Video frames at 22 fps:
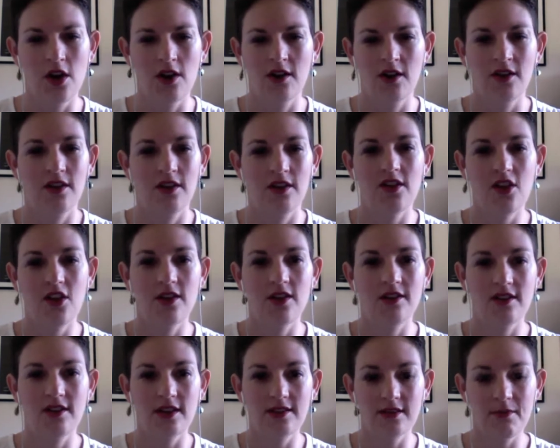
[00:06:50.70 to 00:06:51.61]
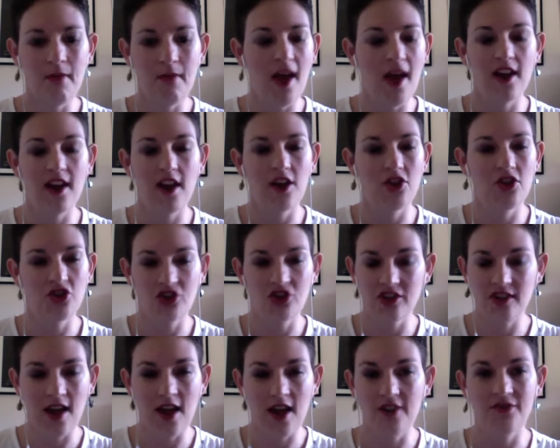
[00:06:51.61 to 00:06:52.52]
you know, it doesn't matter, you
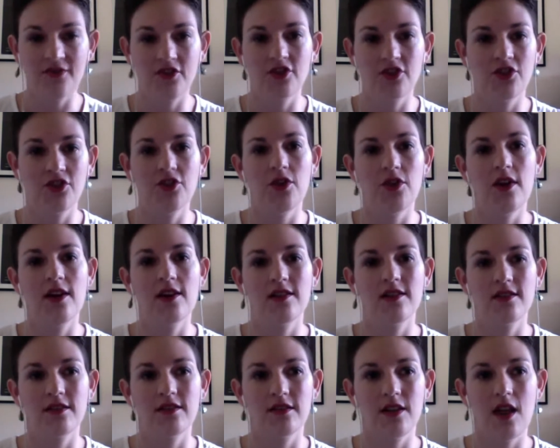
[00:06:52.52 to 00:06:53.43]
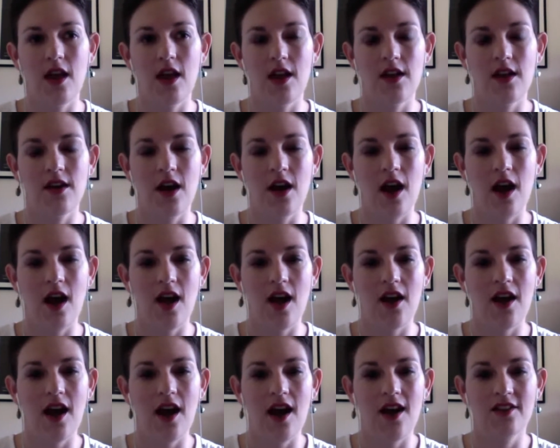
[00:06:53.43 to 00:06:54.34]
just have to do it. And
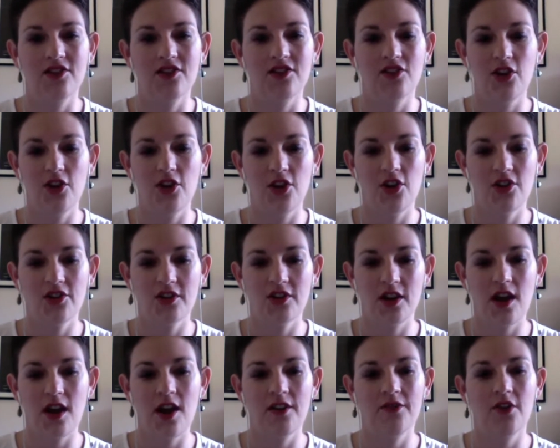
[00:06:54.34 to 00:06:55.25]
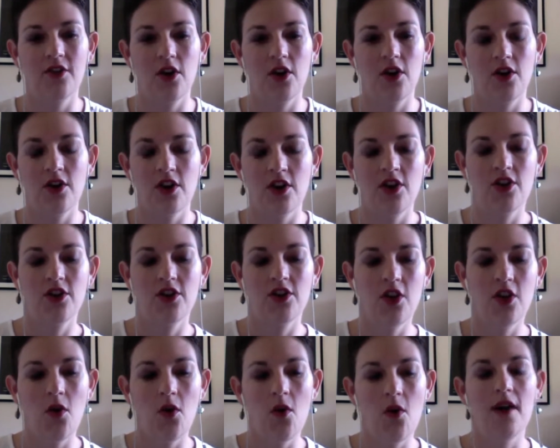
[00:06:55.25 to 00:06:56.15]
I had to learn to kind of go,
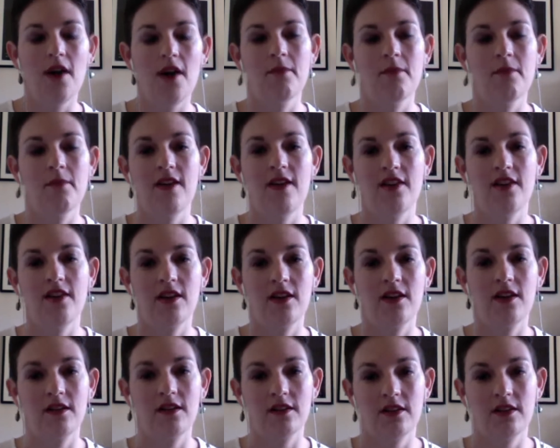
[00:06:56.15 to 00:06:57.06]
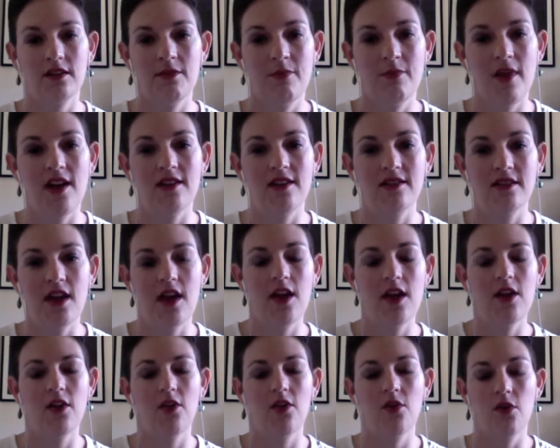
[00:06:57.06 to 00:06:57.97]
you know what, I'm having a bad
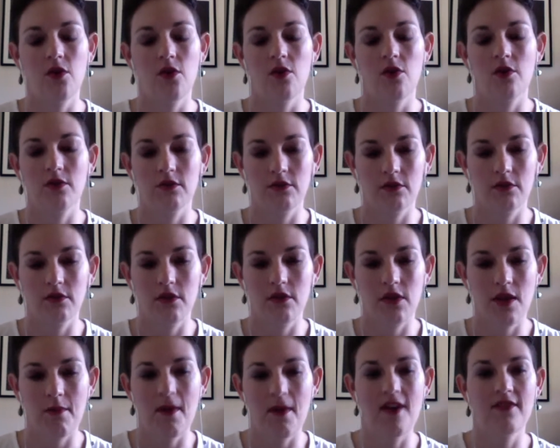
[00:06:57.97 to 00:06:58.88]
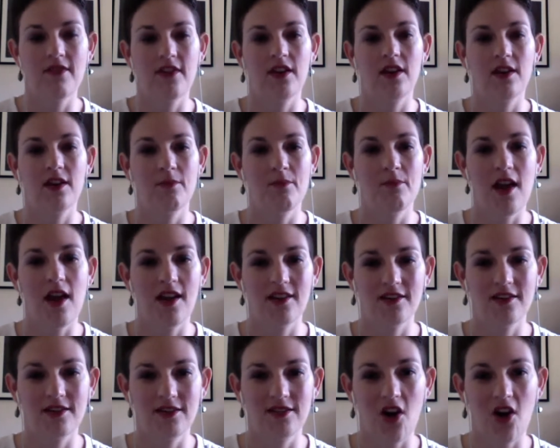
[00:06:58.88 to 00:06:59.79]
day, or I'm having a bad
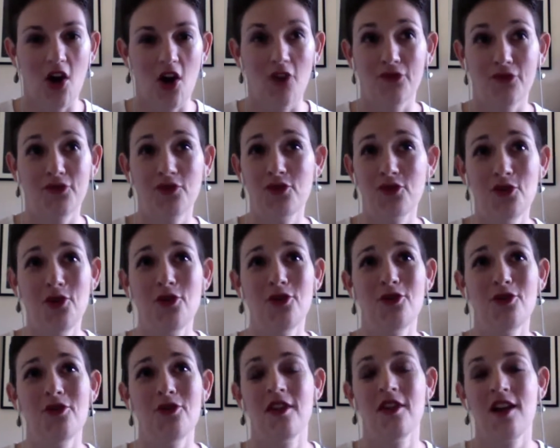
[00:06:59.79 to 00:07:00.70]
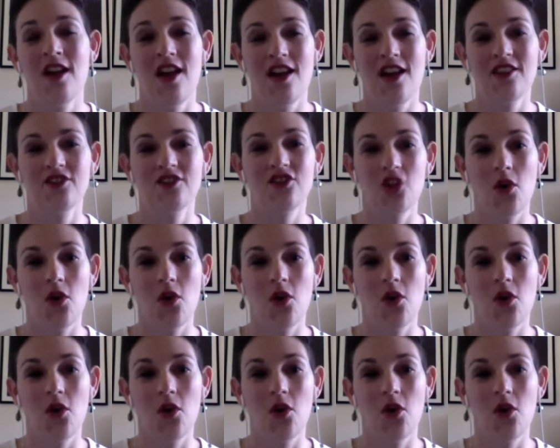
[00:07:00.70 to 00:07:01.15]
afternoon, and so